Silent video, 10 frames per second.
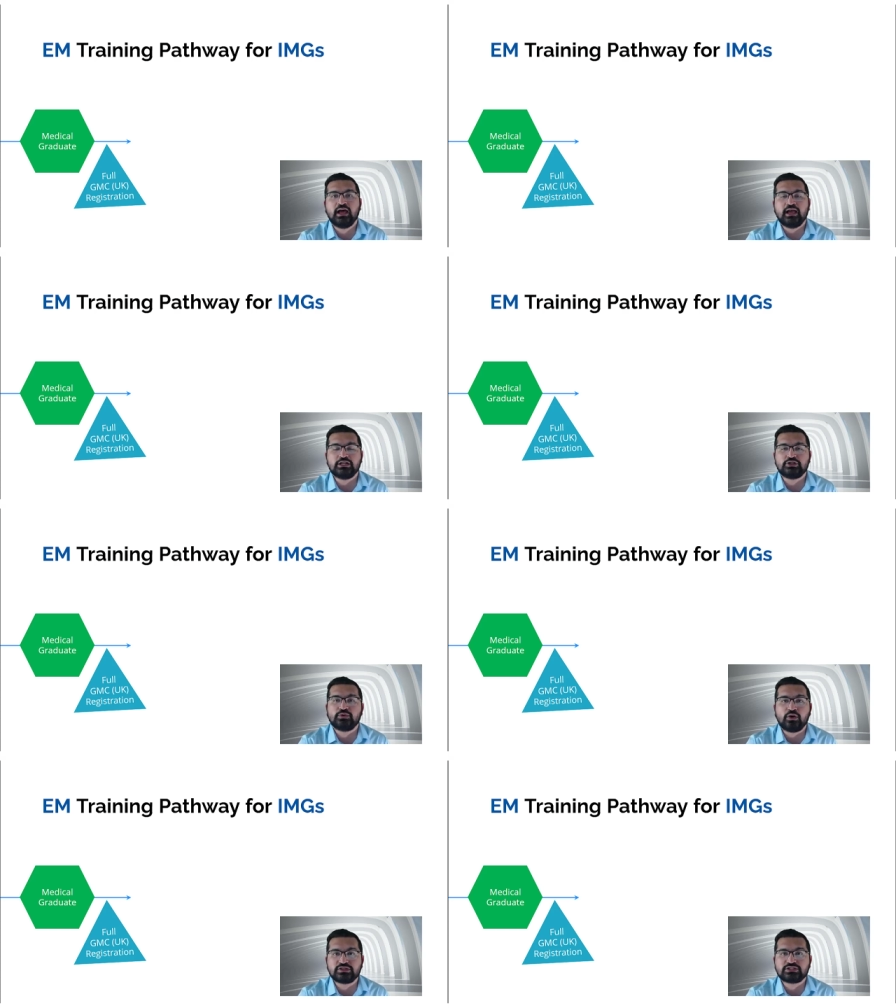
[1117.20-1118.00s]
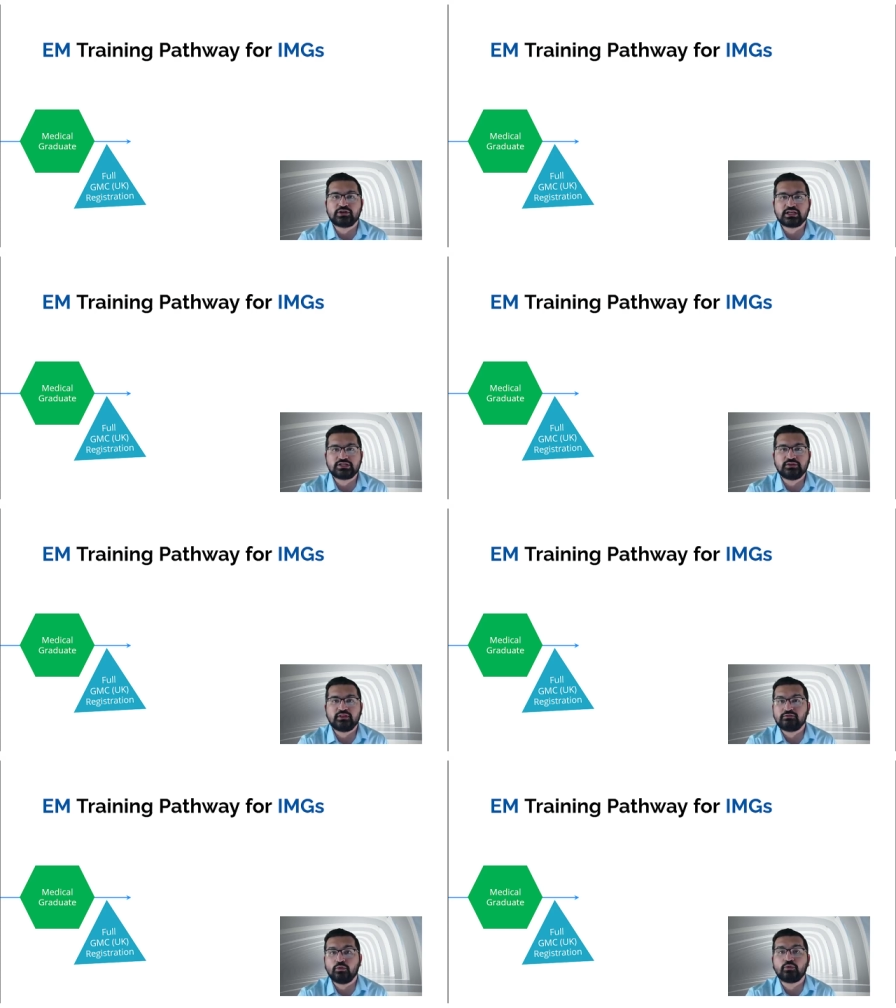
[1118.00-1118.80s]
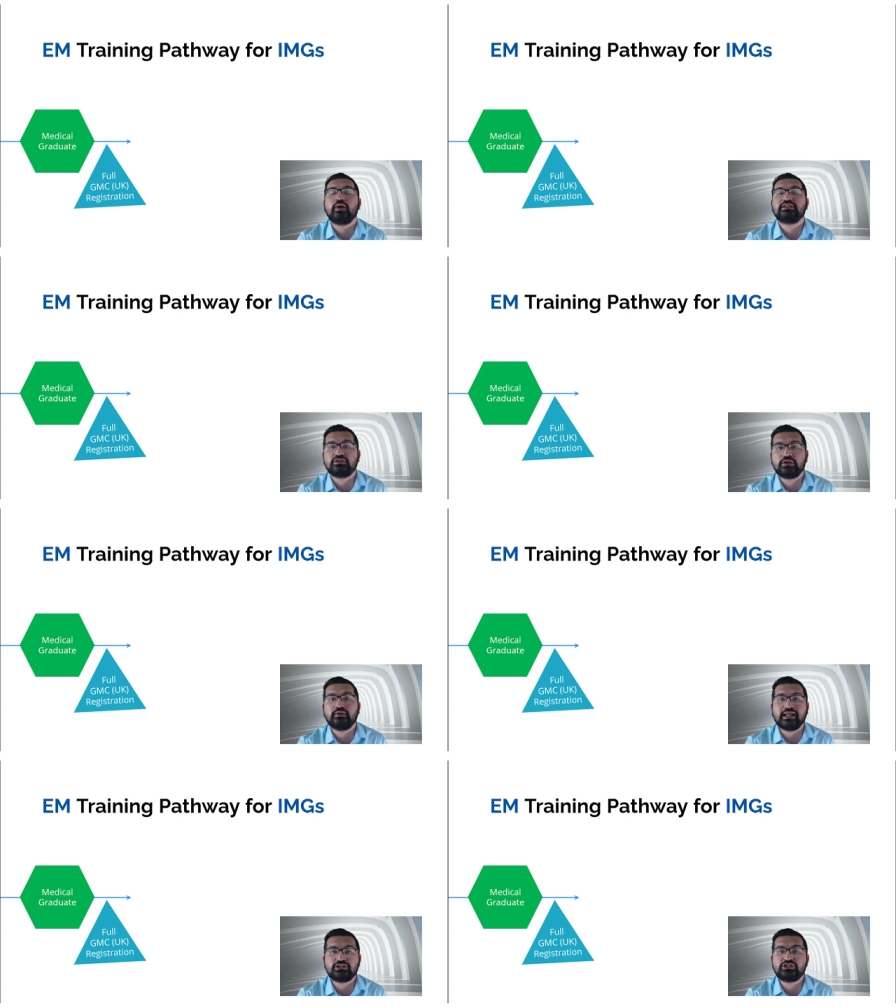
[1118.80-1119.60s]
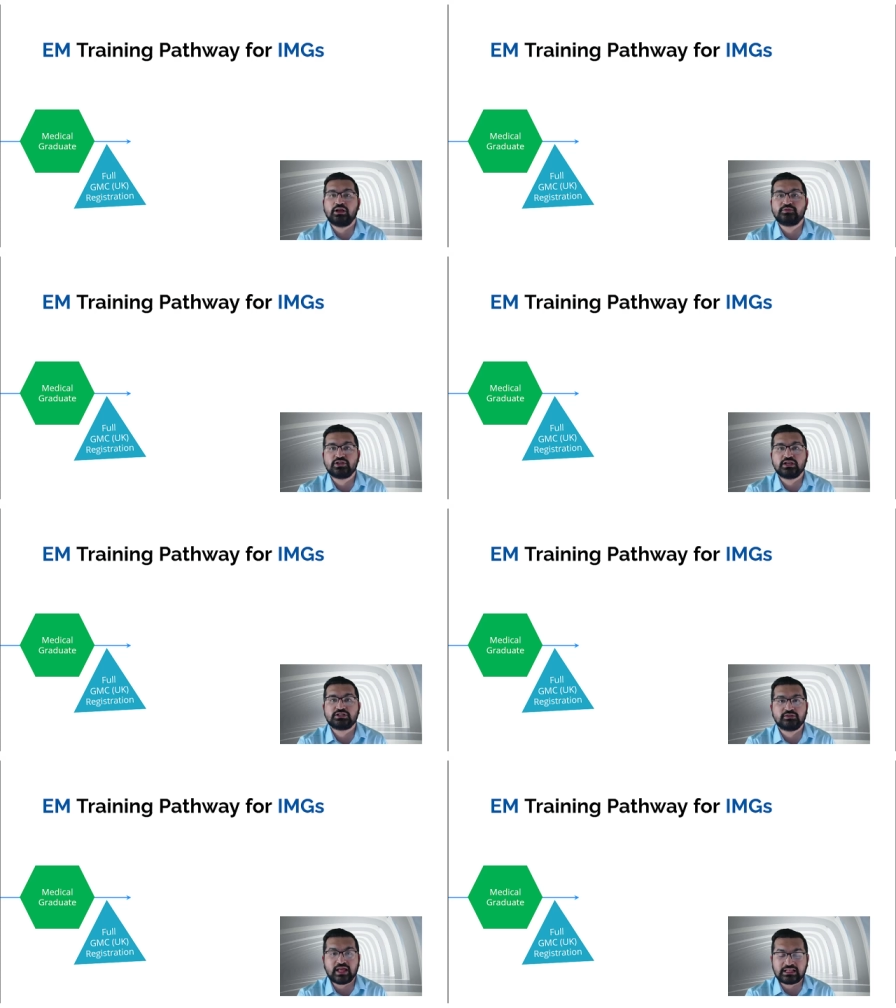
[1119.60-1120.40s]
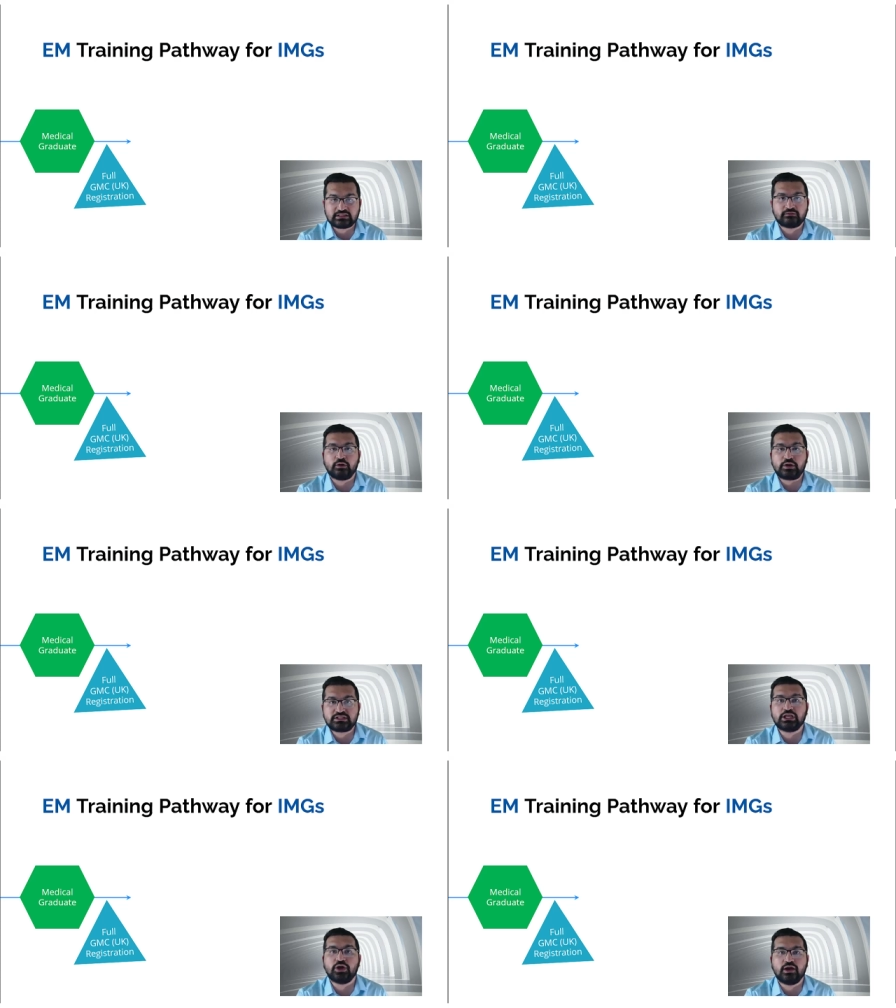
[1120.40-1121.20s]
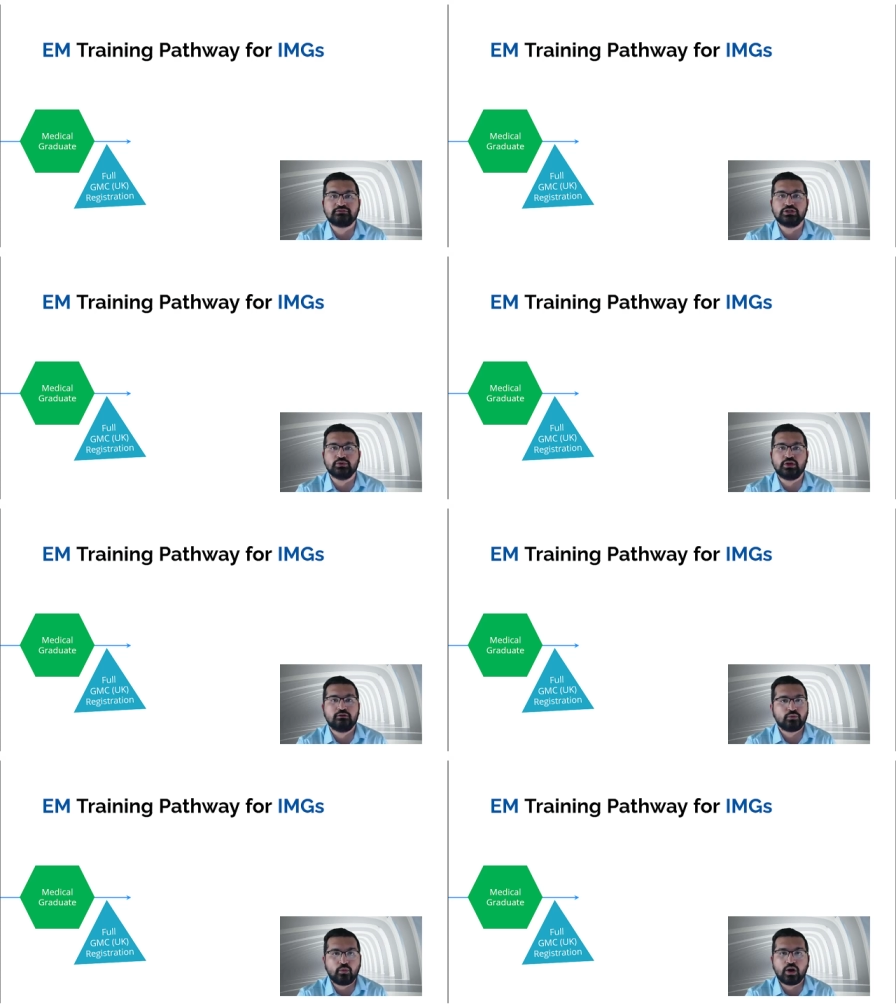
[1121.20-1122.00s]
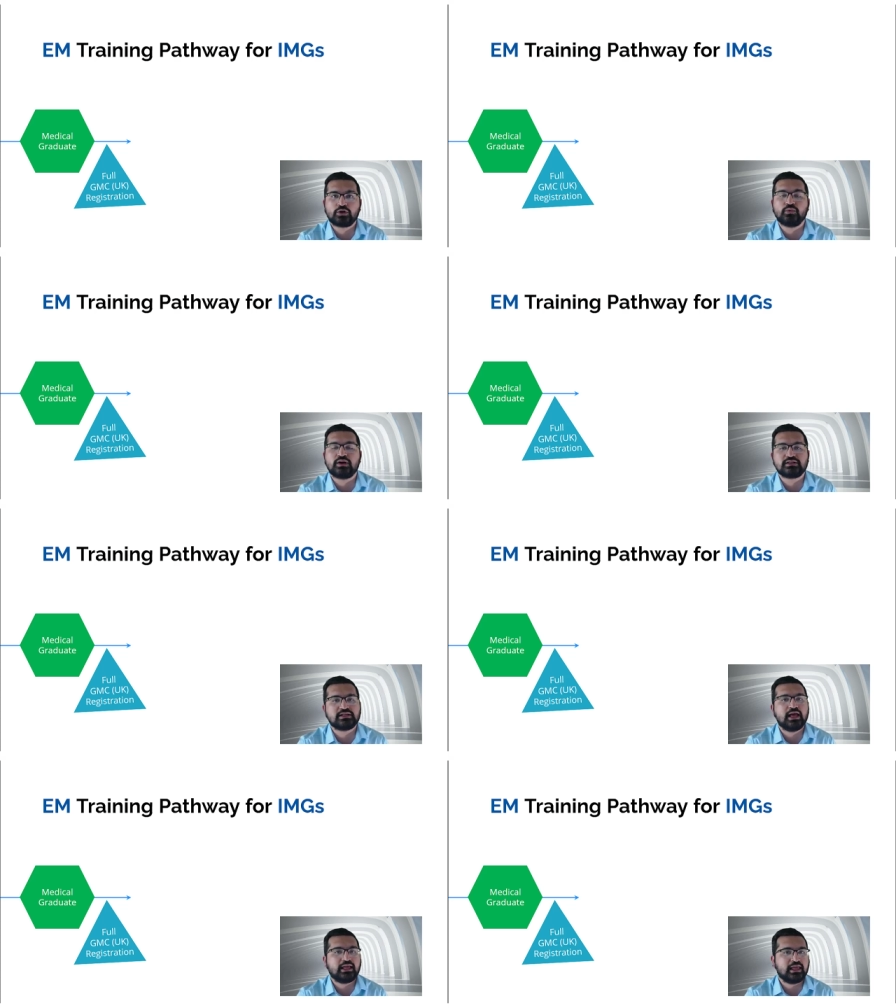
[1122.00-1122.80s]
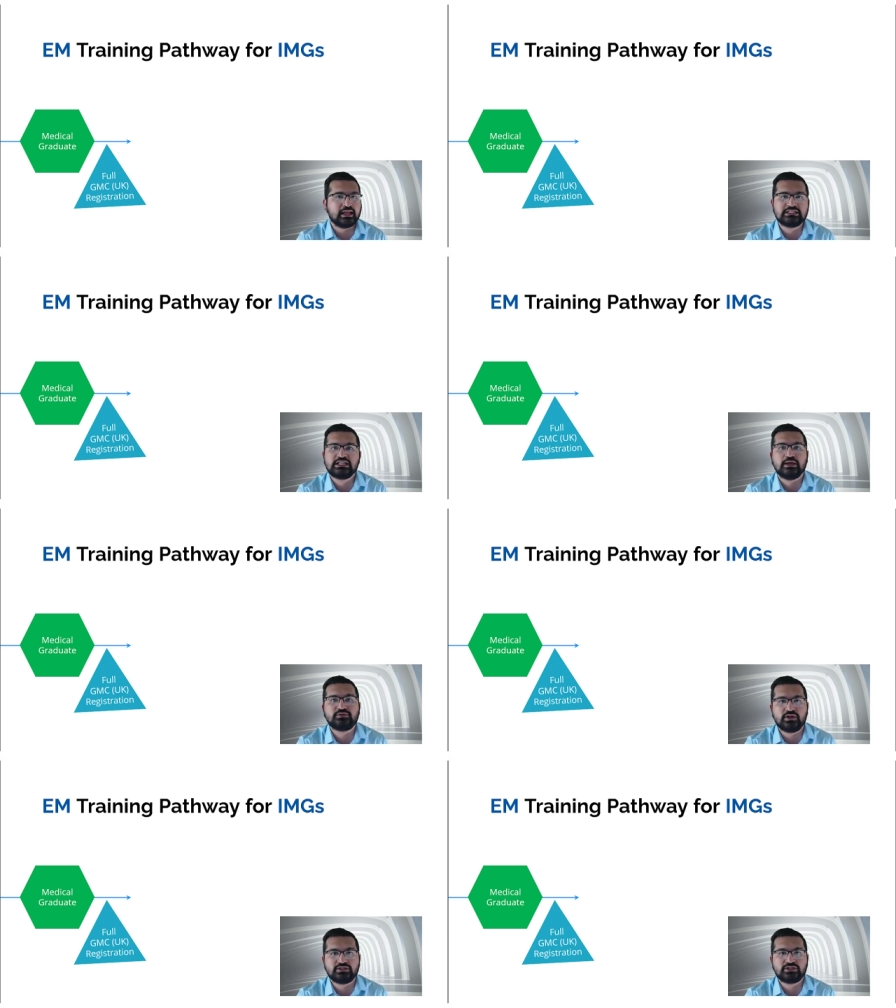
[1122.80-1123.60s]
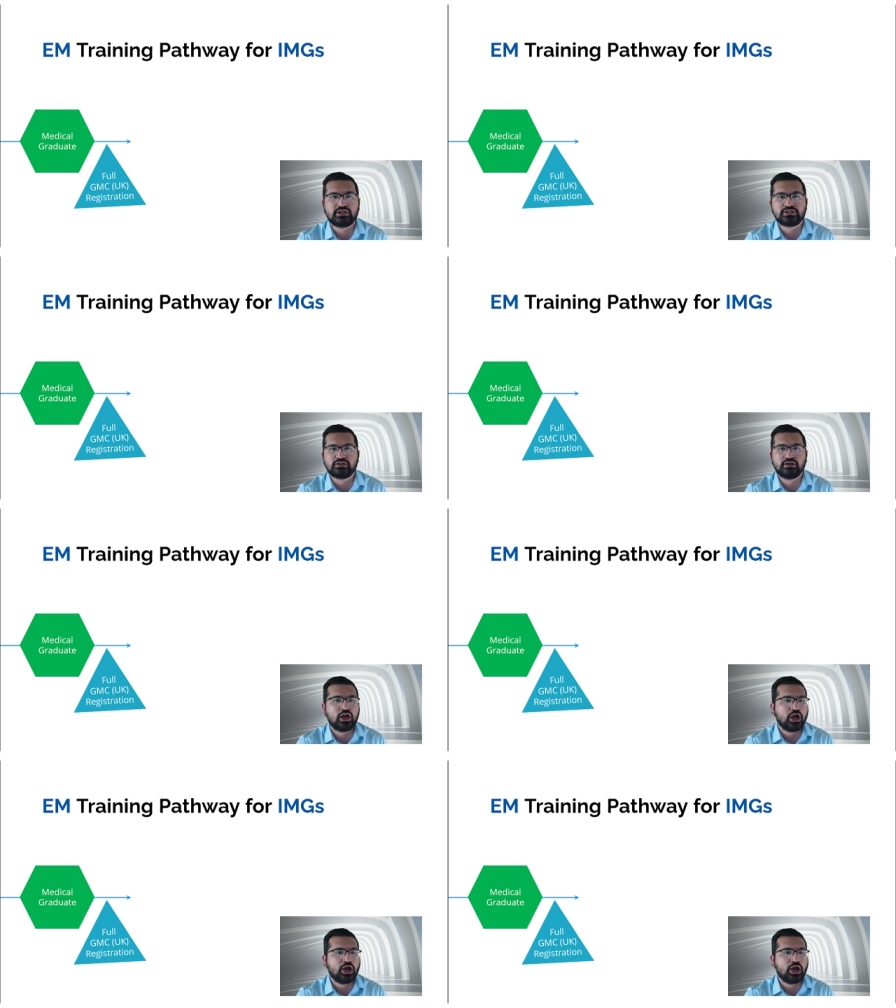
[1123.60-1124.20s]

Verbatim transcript: into consideration. There are four ways you can get GMC registration. That's the first thing you have to do. You have to work towards getting GMC registration.